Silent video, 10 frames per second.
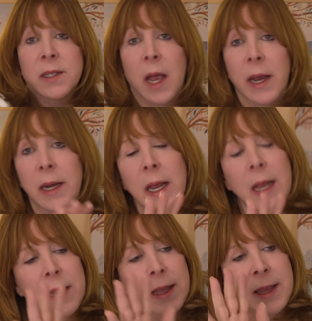side.
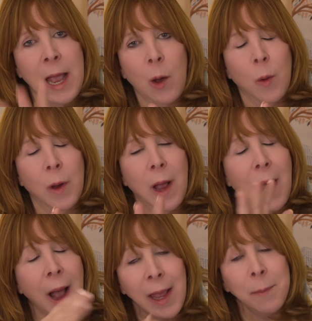Now,
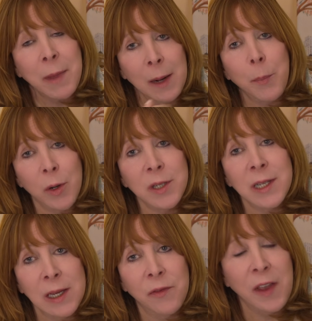I am not
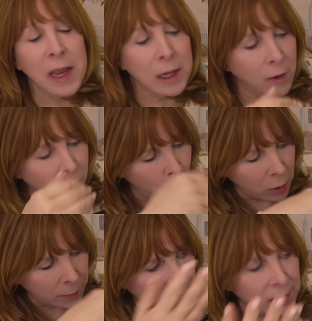personally a fan of
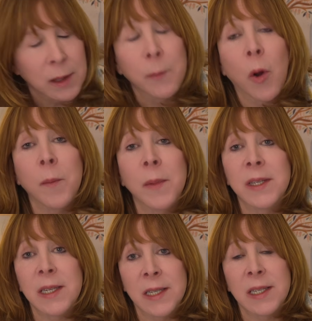water bottle
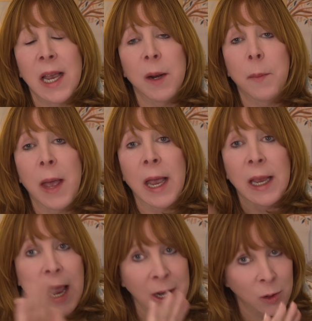compartments inside a
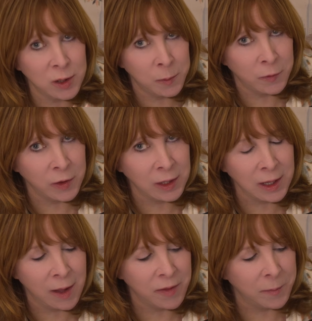bag. I know some of you
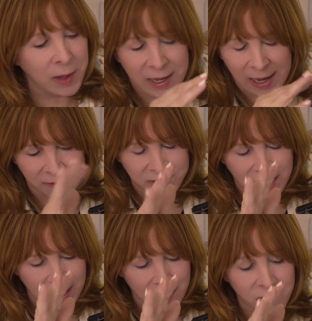love them and have to
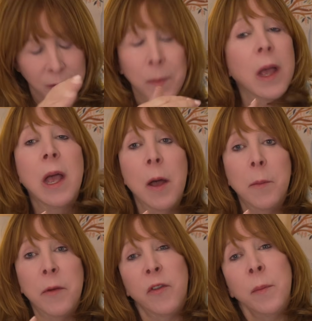have them,
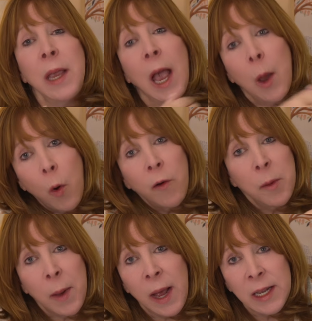but for me, I worry
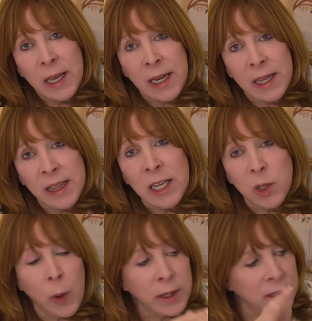about it getting
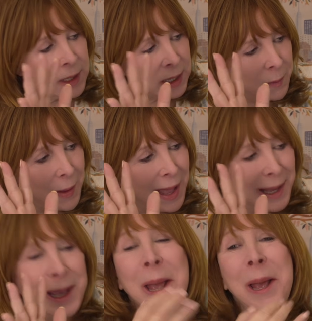things wet inside the bag,